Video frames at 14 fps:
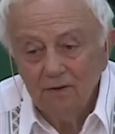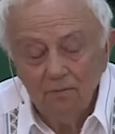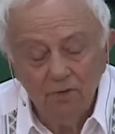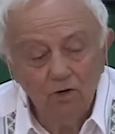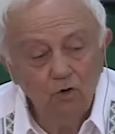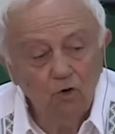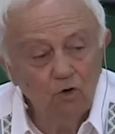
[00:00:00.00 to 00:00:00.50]

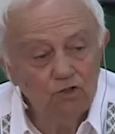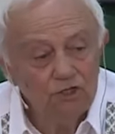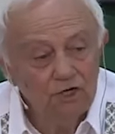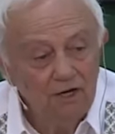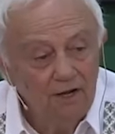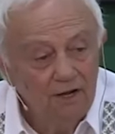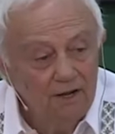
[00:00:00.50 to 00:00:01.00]
Because
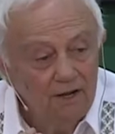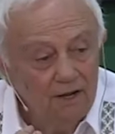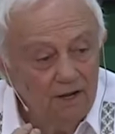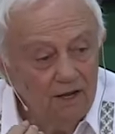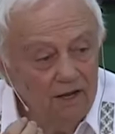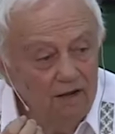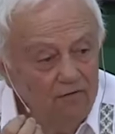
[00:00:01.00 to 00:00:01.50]

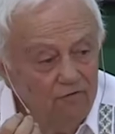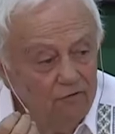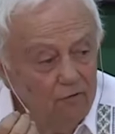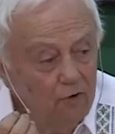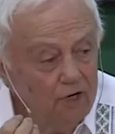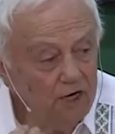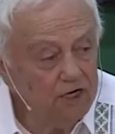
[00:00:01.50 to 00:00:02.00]
if
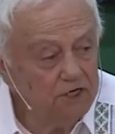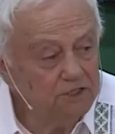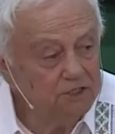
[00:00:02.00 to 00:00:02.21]
we had